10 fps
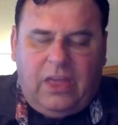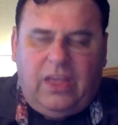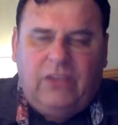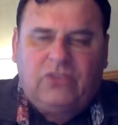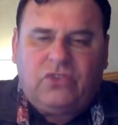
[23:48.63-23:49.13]

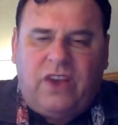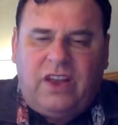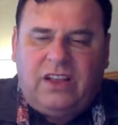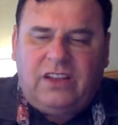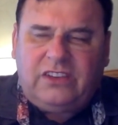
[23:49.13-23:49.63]

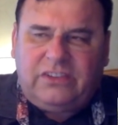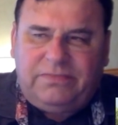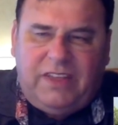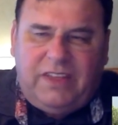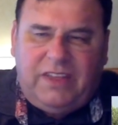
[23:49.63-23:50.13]
Israel
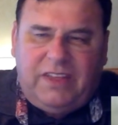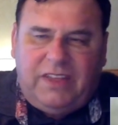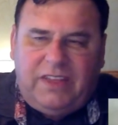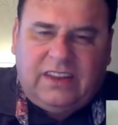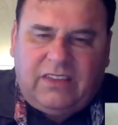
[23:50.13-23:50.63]
is
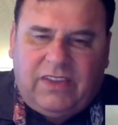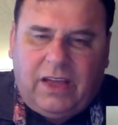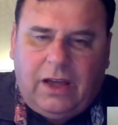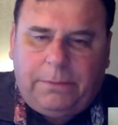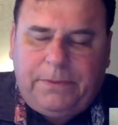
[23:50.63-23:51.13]
not
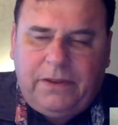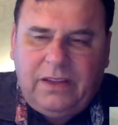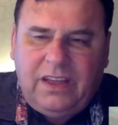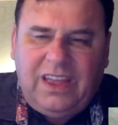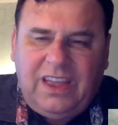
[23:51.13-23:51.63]
giving up
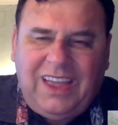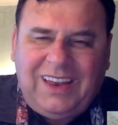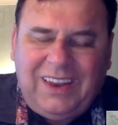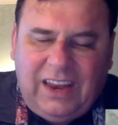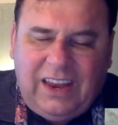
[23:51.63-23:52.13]

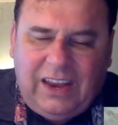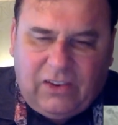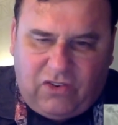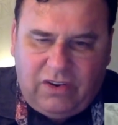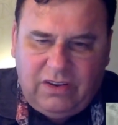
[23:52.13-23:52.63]
an
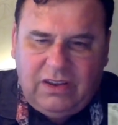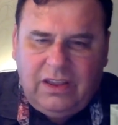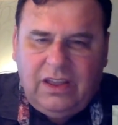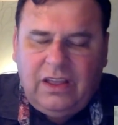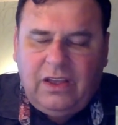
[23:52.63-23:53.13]
inch.
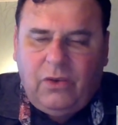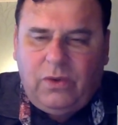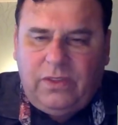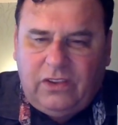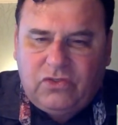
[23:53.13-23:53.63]

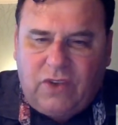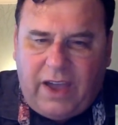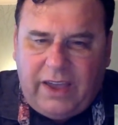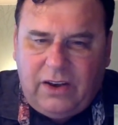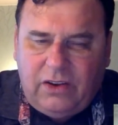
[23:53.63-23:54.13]
When
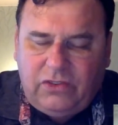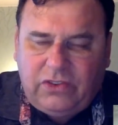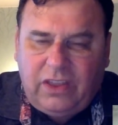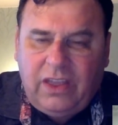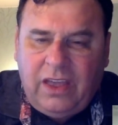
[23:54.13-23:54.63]
these
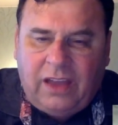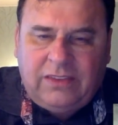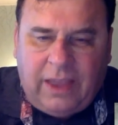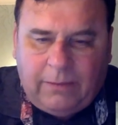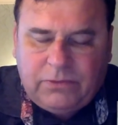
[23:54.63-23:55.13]
rioters
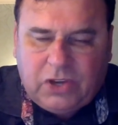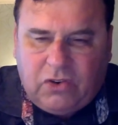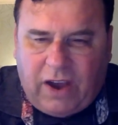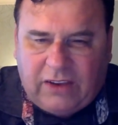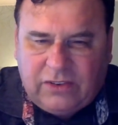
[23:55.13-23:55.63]
attempt
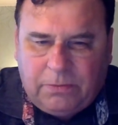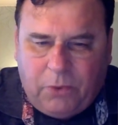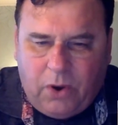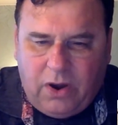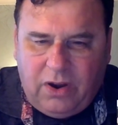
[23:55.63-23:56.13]
to crash the
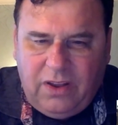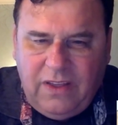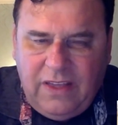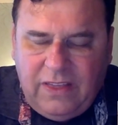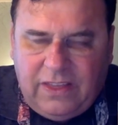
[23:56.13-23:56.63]
border,
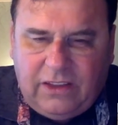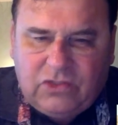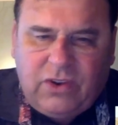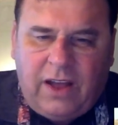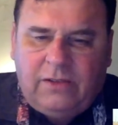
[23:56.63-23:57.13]
the
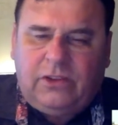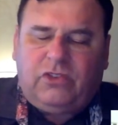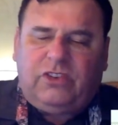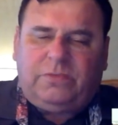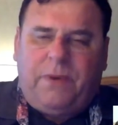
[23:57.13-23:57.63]
Israelis
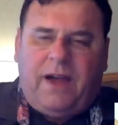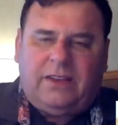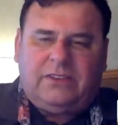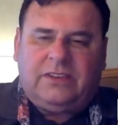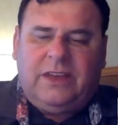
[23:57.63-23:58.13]

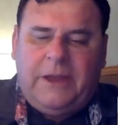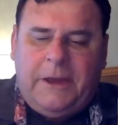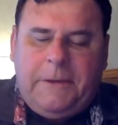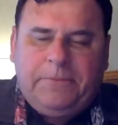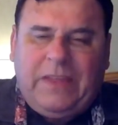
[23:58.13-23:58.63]
respond.
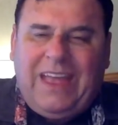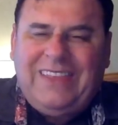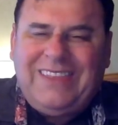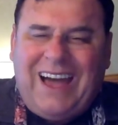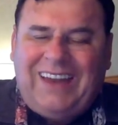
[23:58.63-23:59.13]

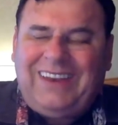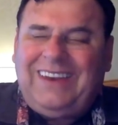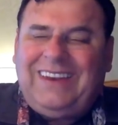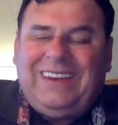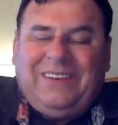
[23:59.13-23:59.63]
Not
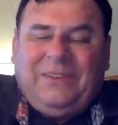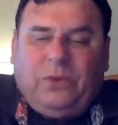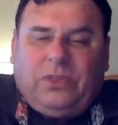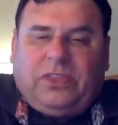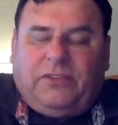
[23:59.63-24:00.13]

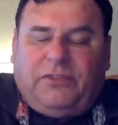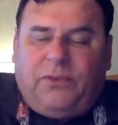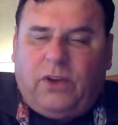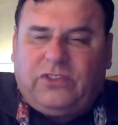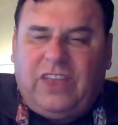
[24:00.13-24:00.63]
with the
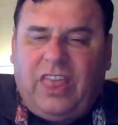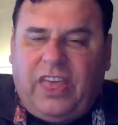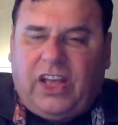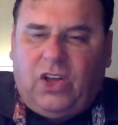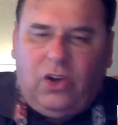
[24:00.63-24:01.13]
force
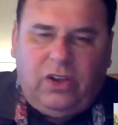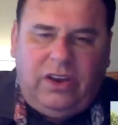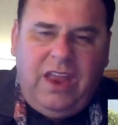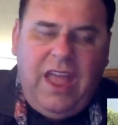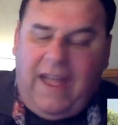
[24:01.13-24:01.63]
they
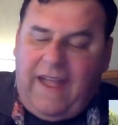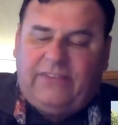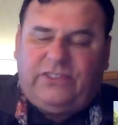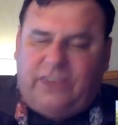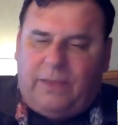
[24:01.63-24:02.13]
could,
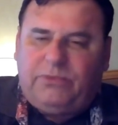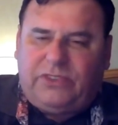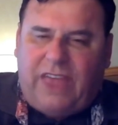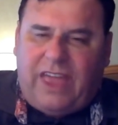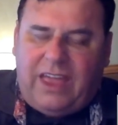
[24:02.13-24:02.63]
and some
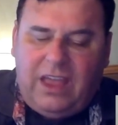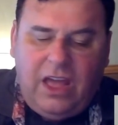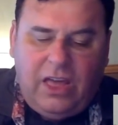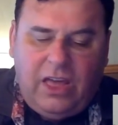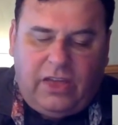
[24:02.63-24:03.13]
say
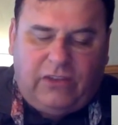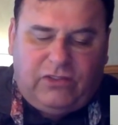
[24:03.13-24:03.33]
they